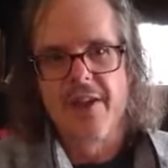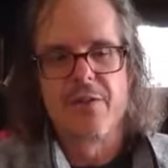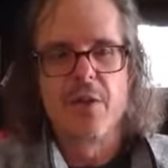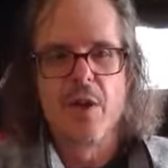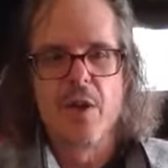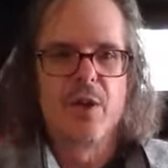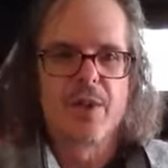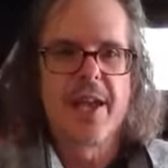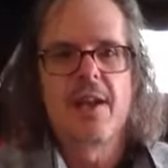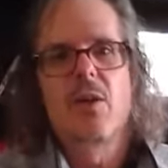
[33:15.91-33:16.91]
If you don't know who
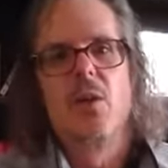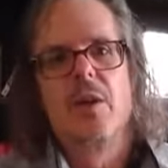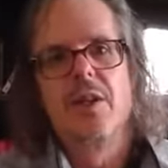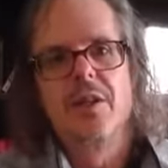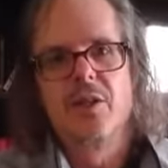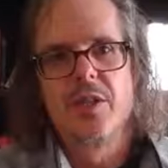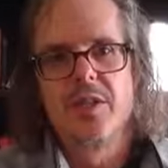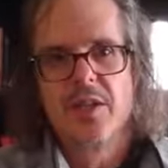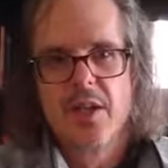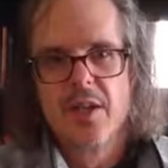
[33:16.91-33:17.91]
Cat Cora is,
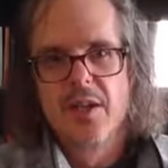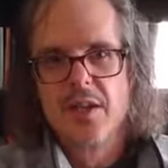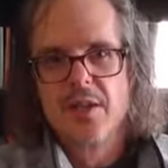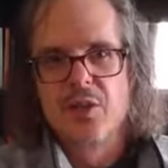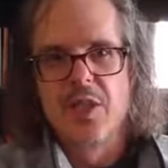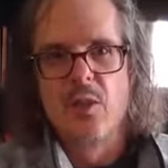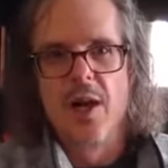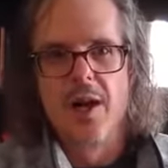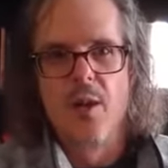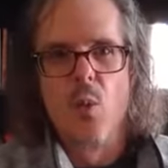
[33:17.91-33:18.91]
she's she
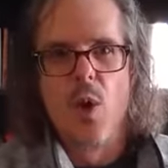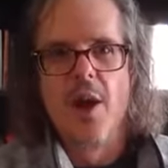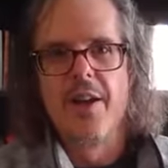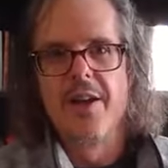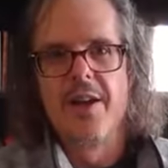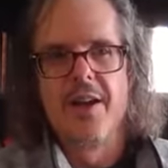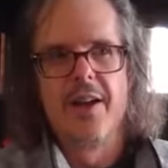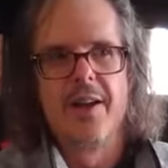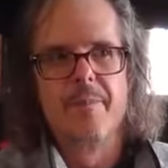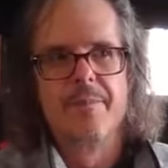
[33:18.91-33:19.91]
uh, won
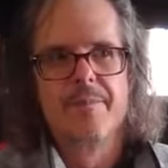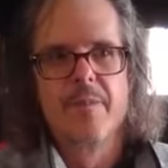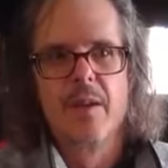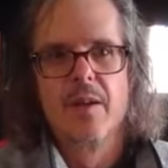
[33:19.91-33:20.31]
um,